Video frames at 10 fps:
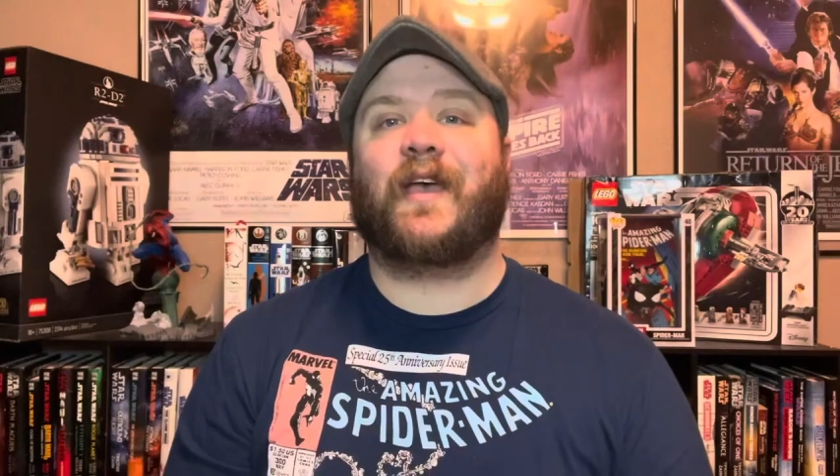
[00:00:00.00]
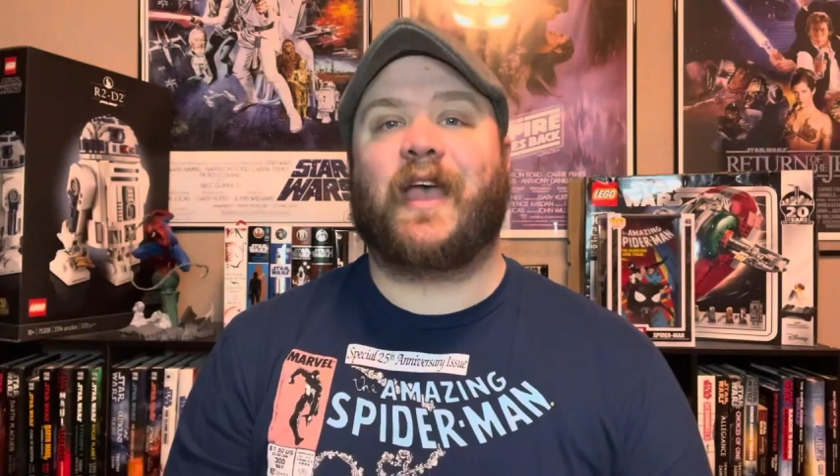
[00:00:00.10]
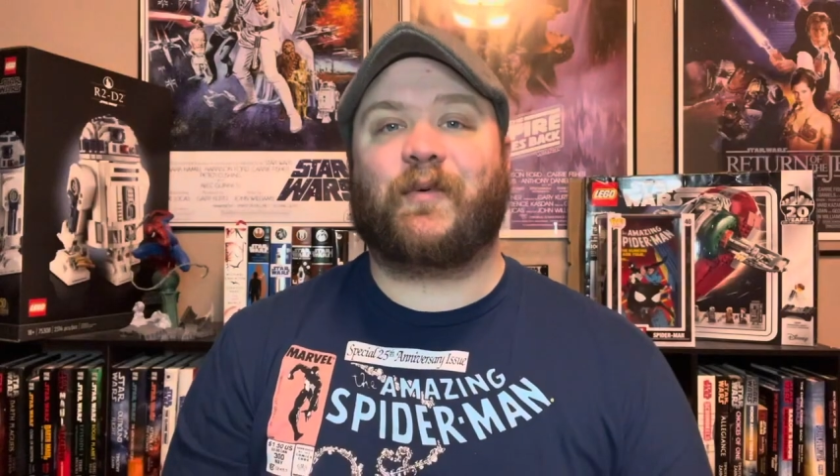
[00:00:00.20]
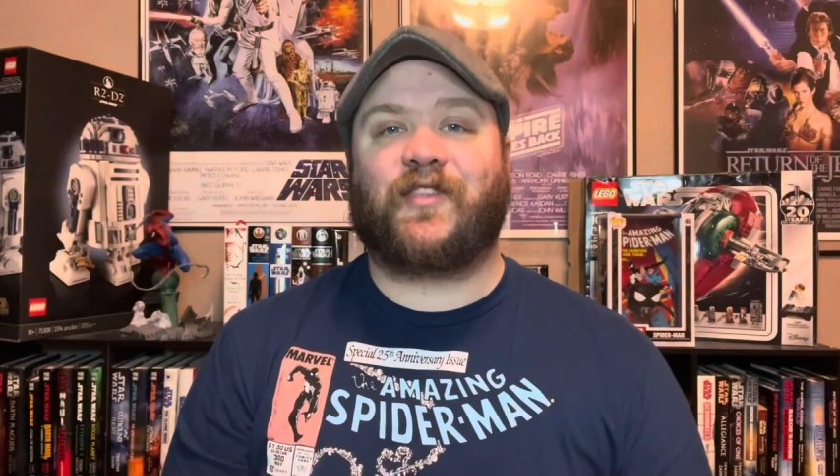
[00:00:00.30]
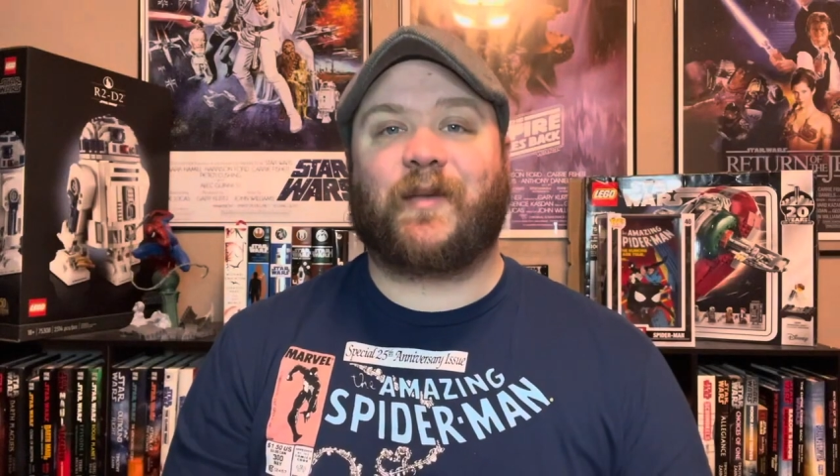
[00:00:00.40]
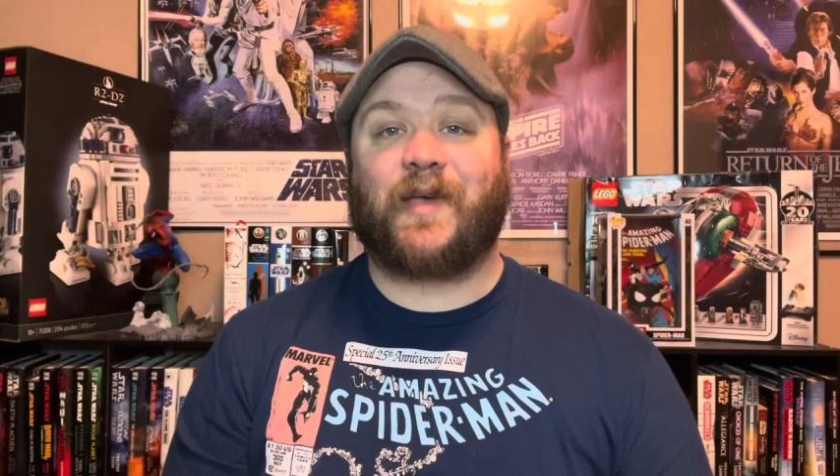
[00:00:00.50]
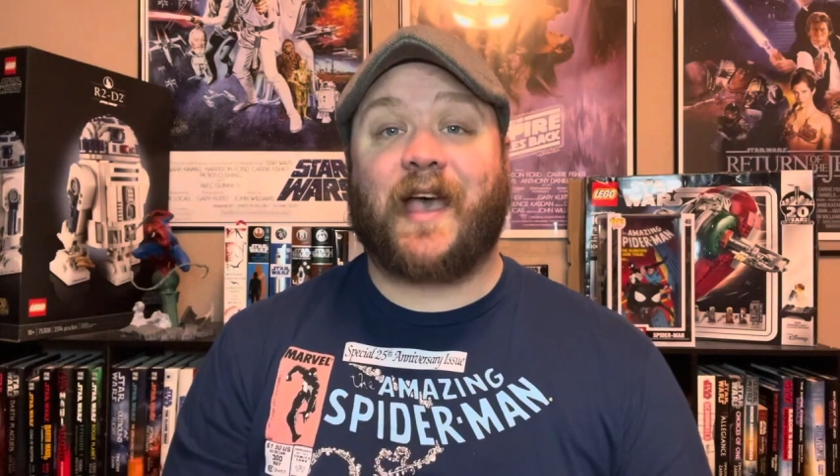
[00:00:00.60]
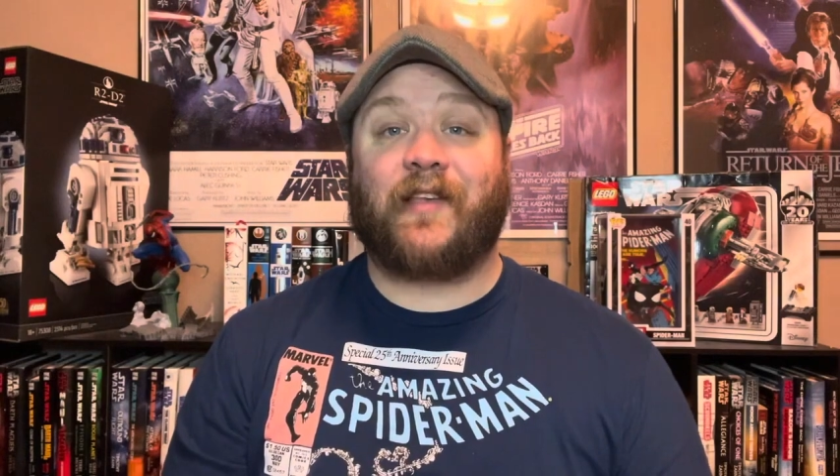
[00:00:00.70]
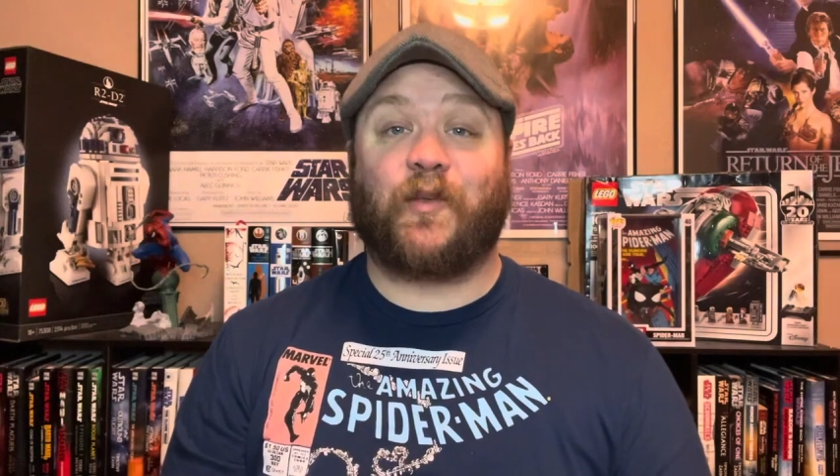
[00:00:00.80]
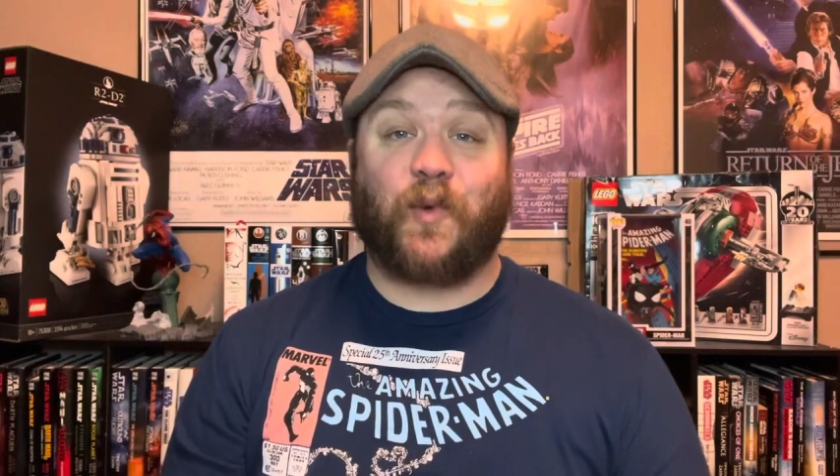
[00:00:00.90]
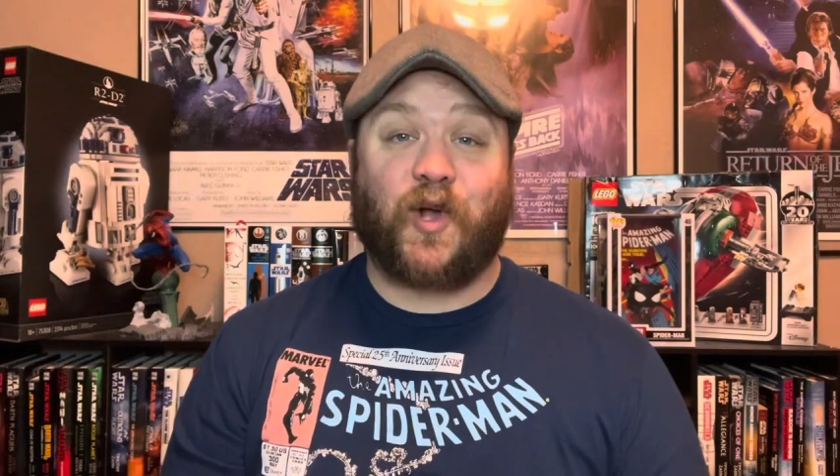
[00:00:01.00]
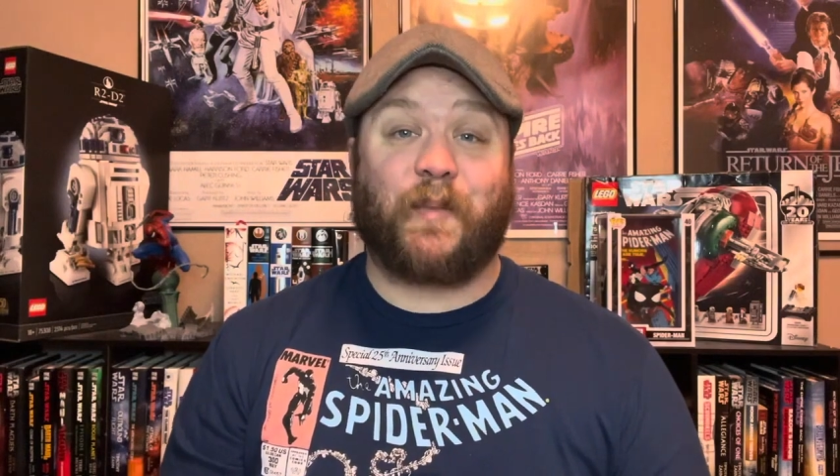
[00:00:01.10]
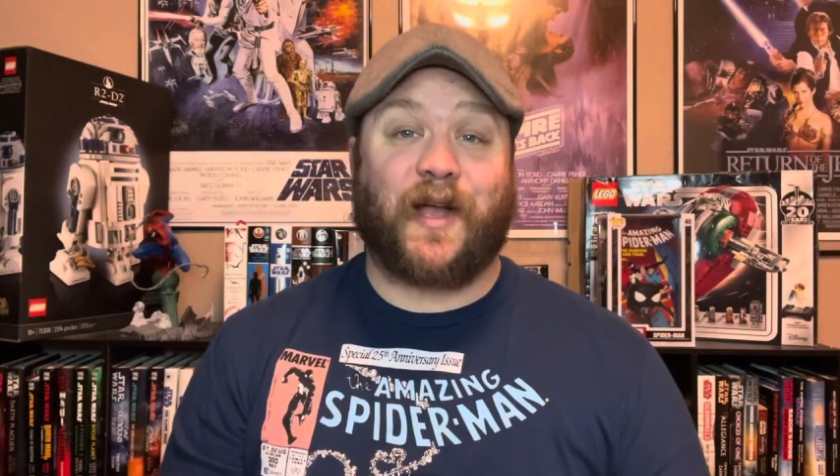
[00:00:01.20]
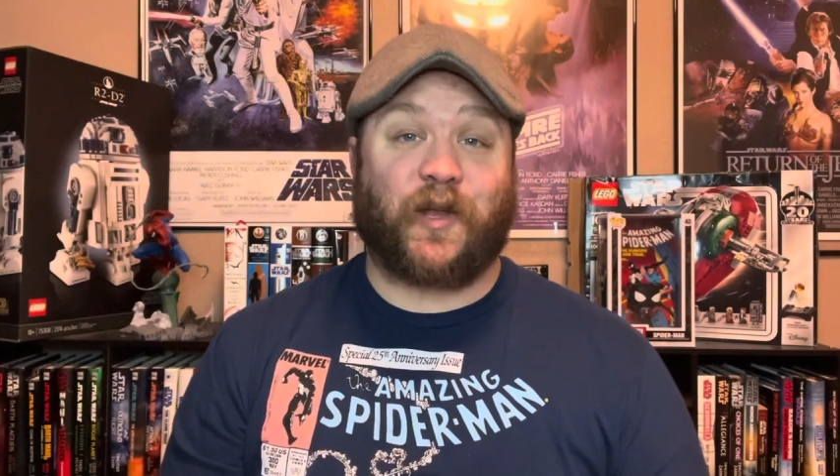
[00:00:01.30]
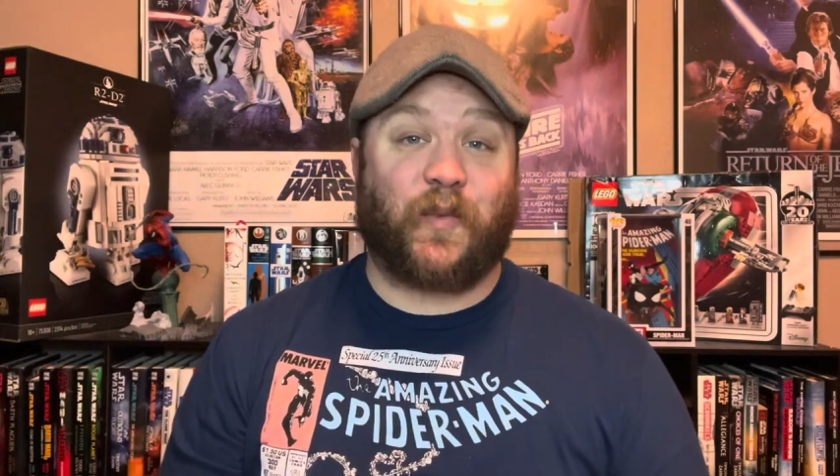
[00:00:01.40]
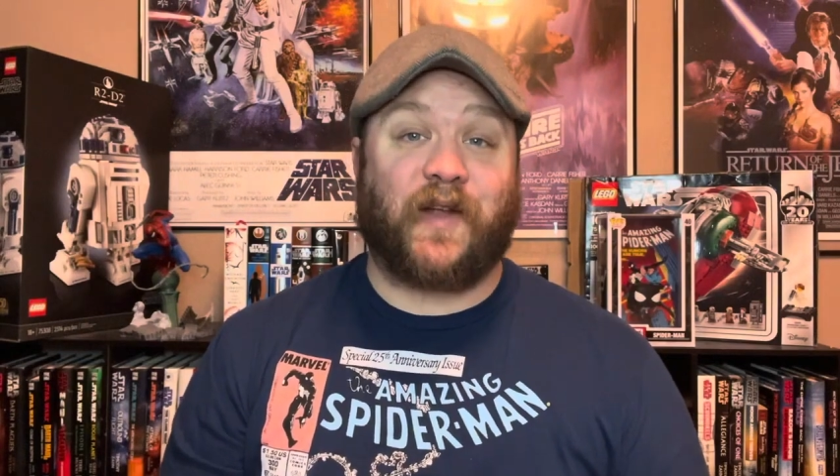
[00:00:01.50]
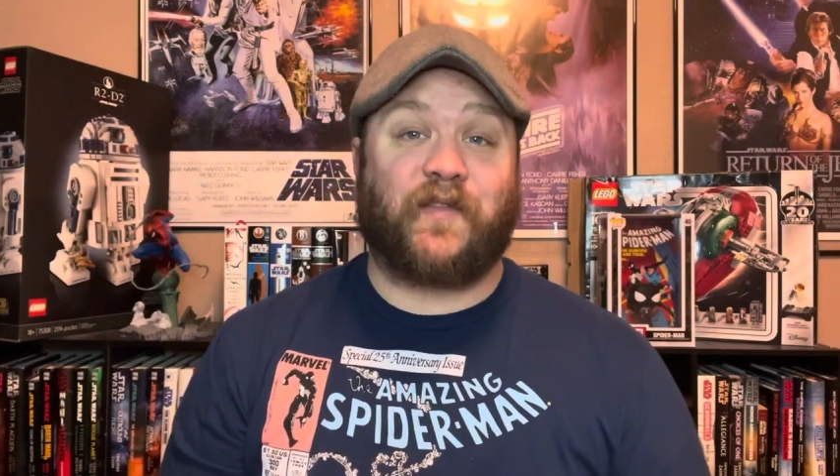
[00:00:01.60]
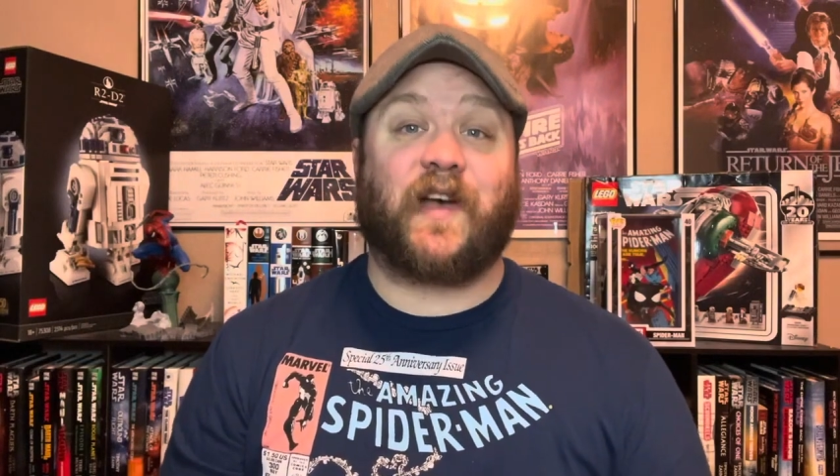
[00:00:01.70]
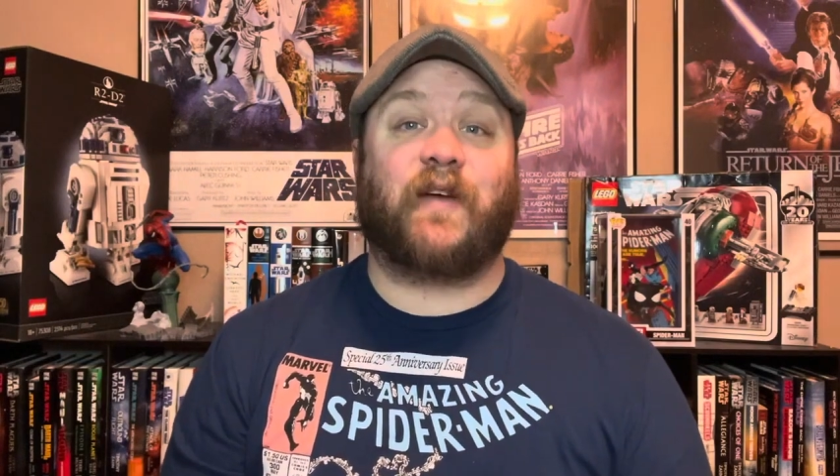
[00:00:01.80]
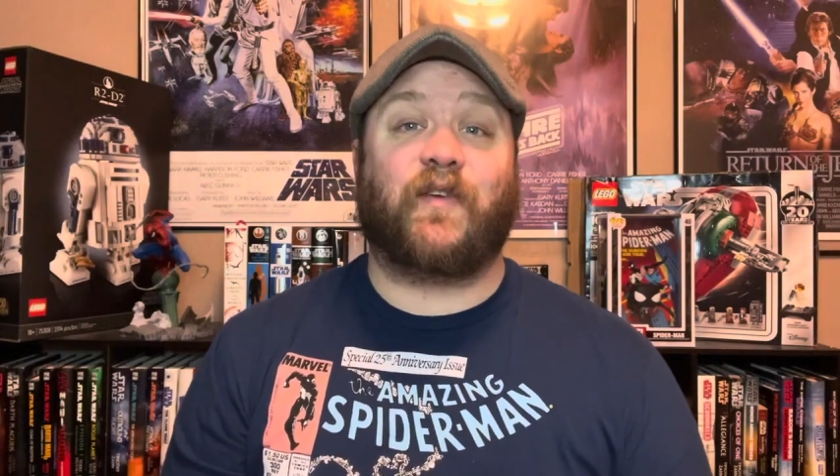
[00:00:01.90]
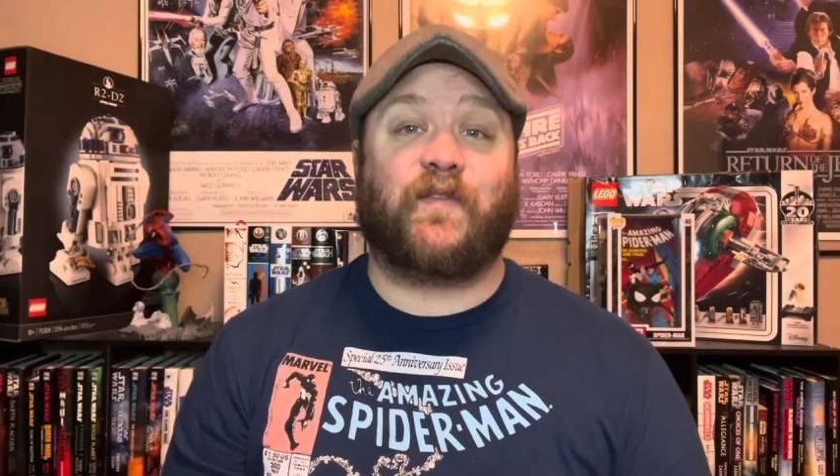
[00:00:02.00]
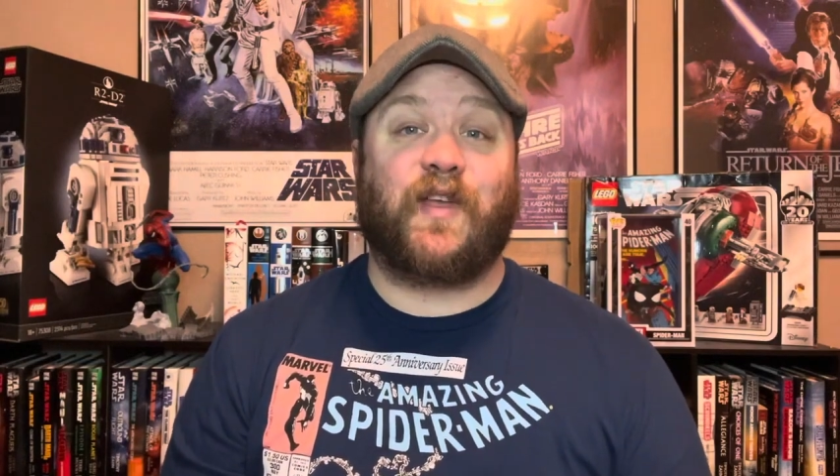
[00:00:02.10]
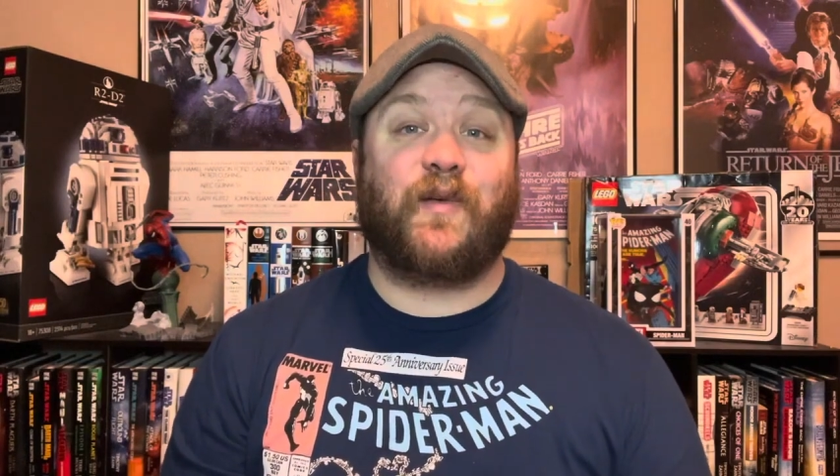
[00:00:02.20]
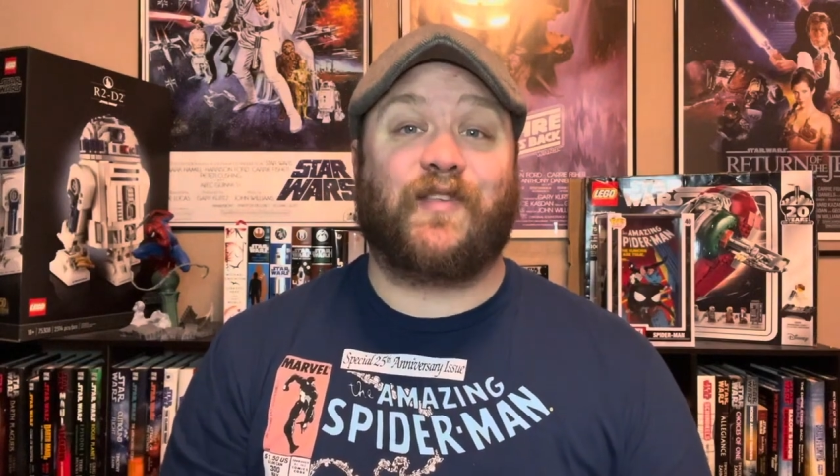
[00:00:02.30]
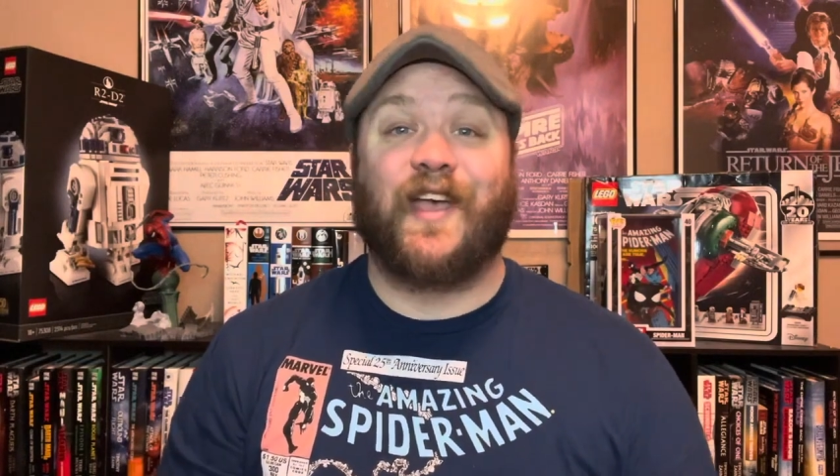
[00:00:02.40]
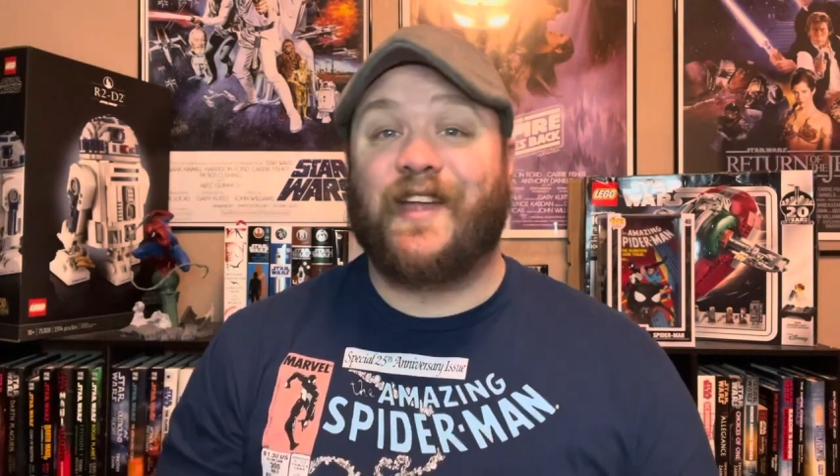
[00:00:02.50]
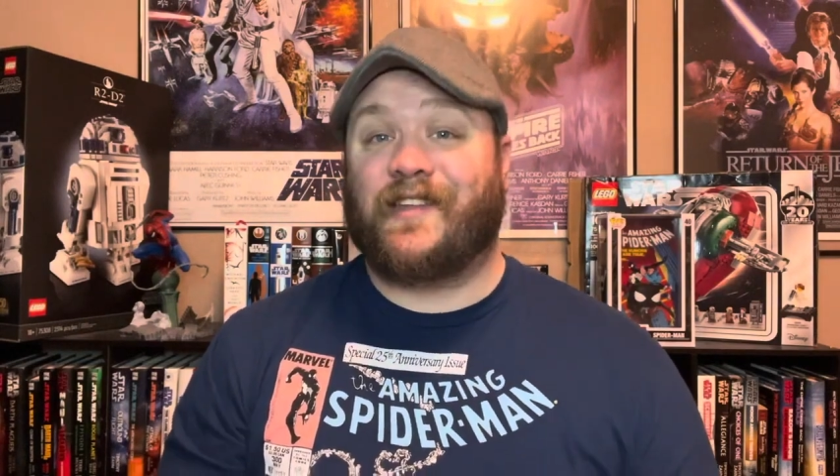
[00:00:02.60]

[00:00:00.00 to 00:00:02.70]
Hey, what's up, guys, and welcome back to Red 5 Reviews.